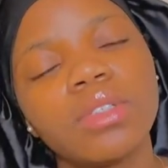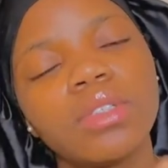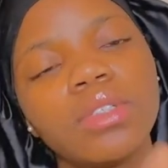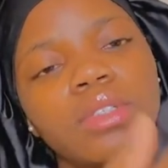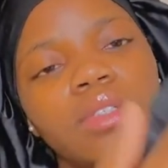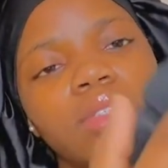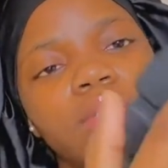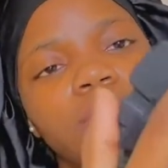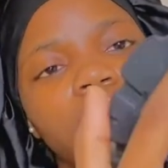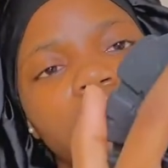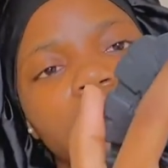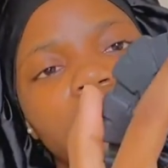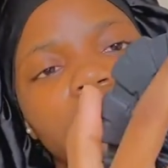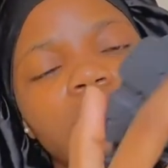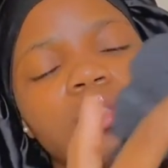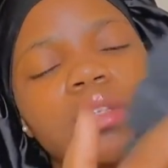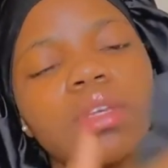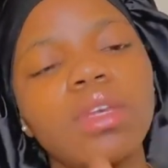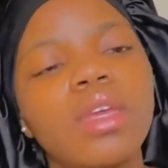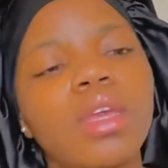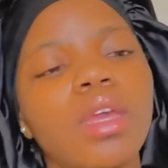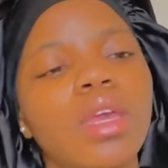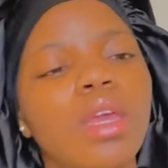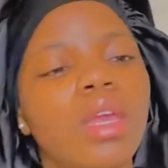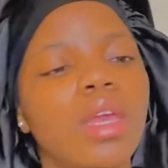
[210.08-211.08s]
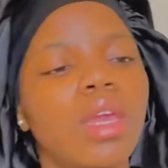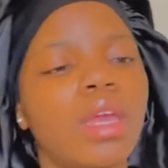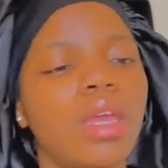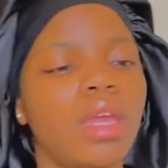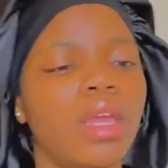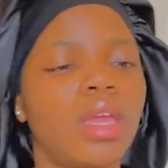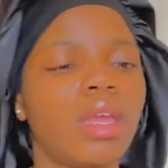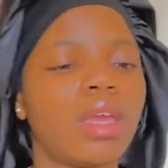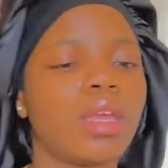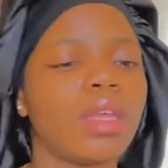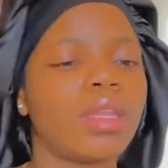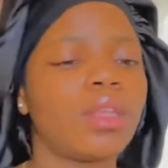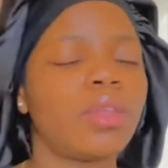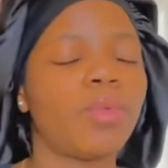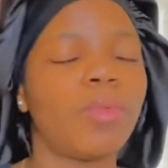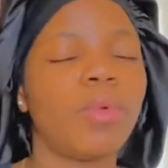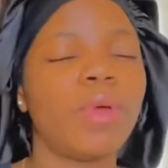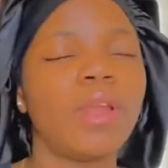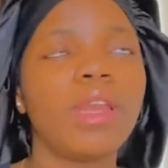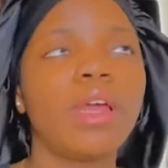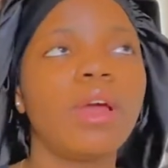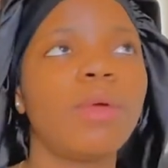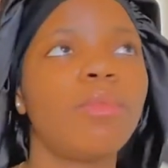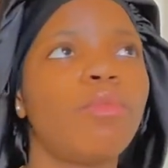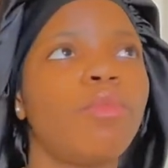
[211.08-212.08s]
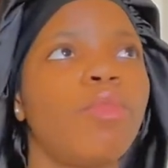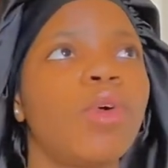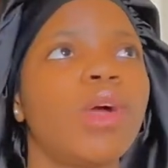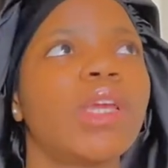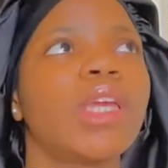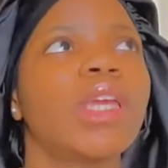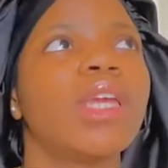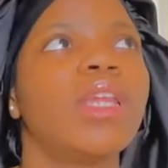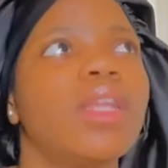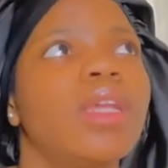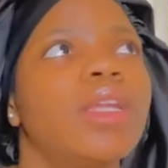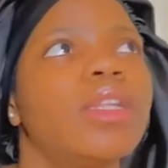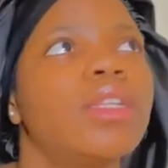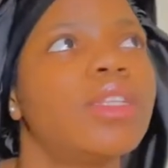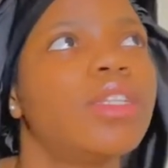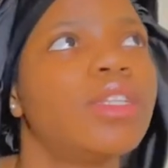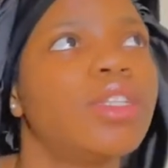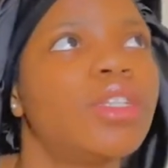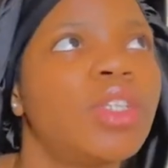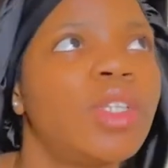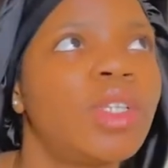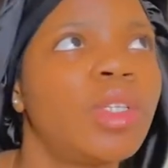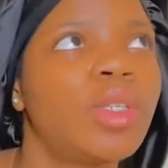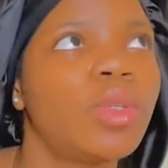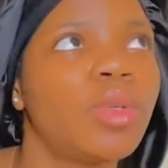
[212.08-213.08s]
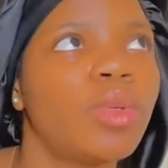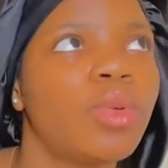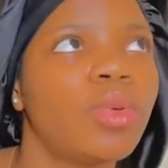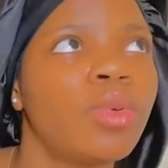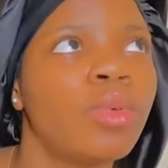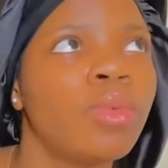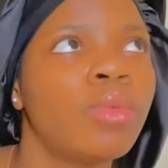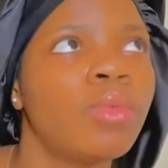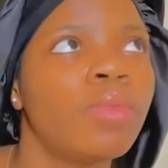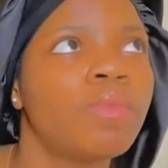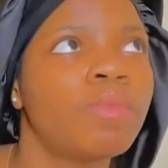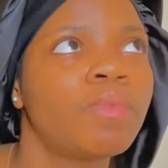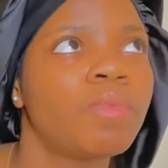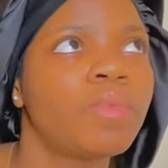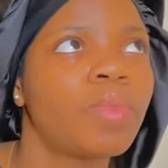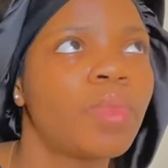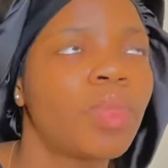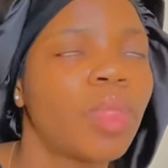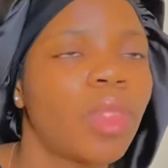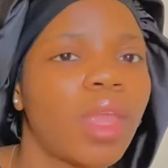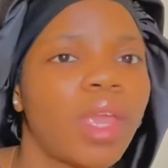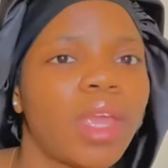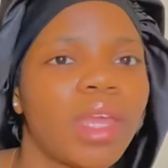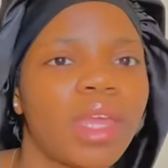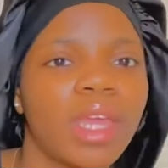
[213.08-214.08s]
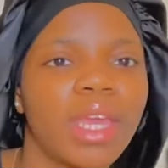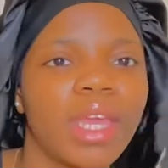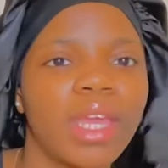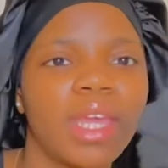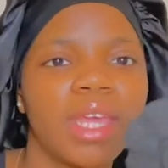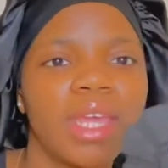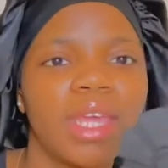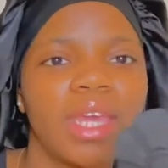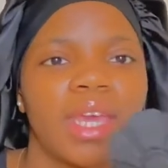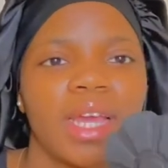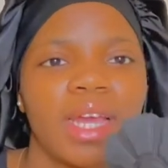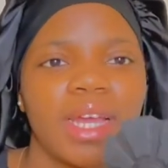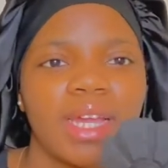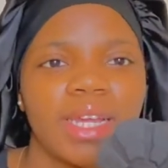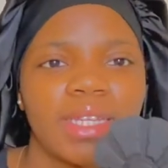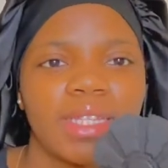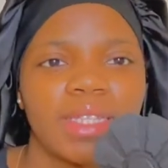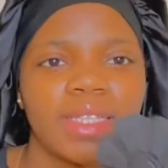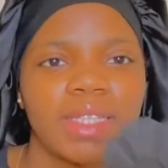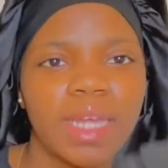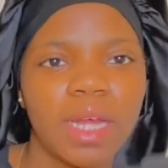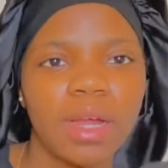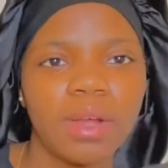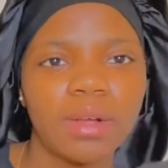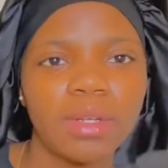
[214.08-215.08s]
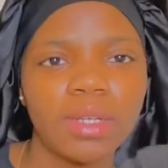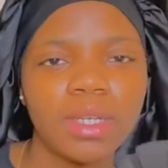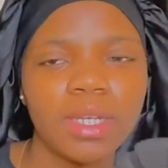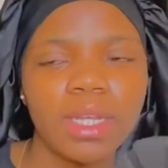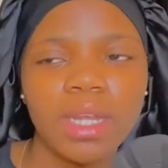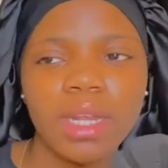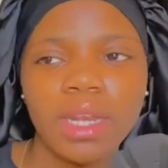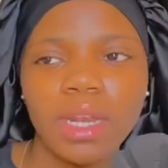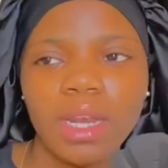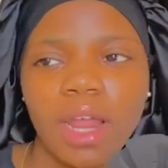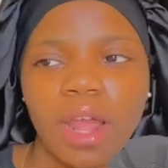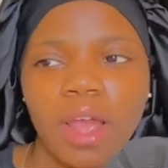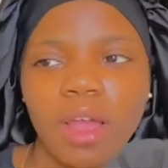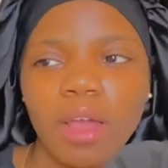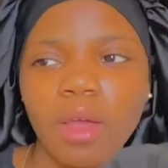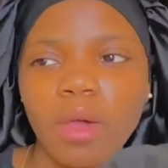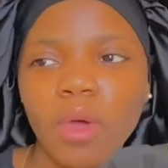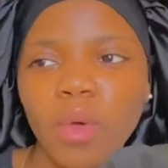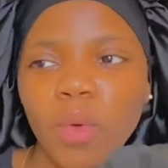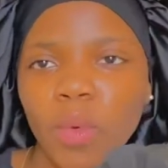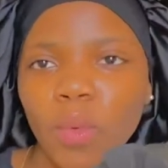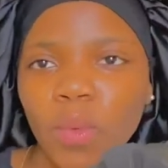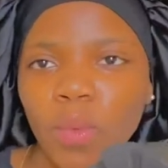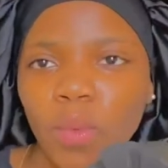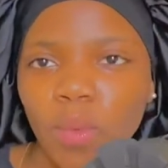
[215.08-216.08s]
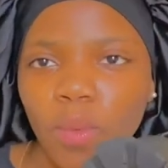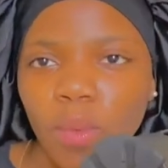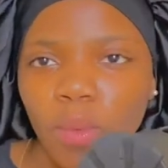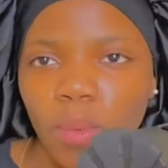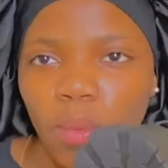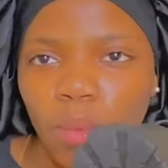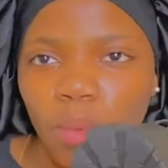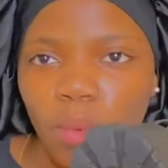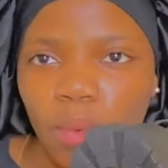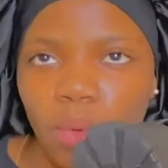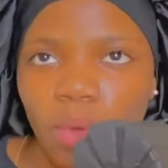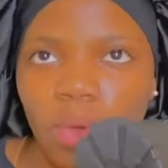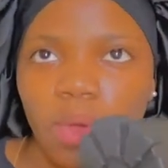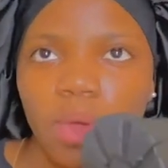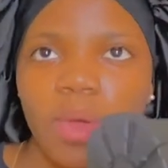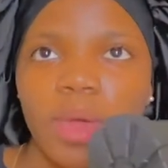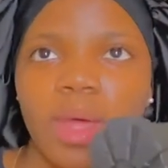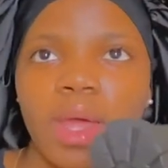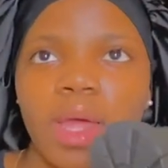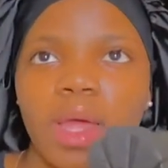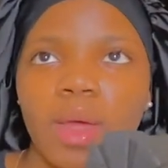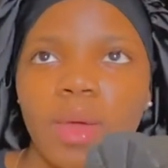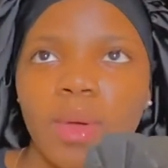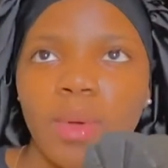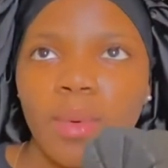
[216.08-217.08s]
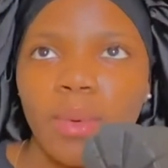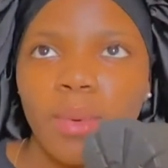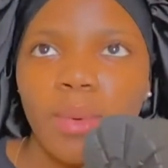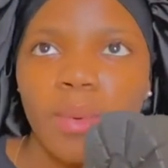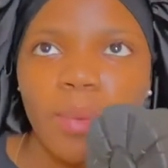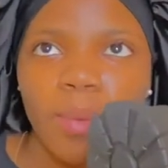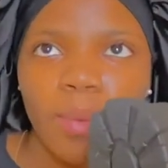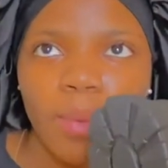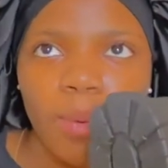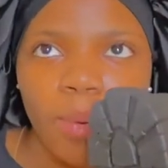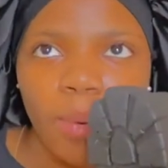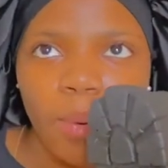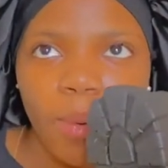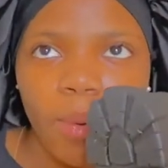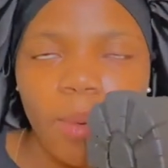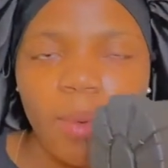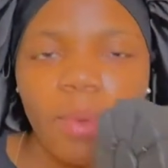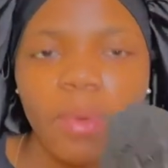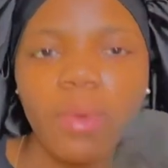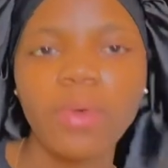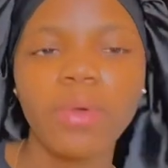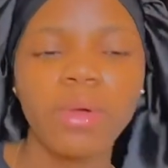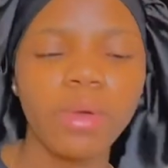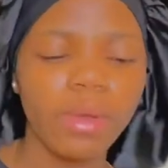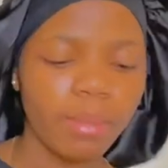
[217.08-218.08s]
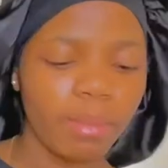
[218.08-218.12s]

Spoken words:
you see. And when I'm walking in this shoe, I can hear a sound like whoo, whoo.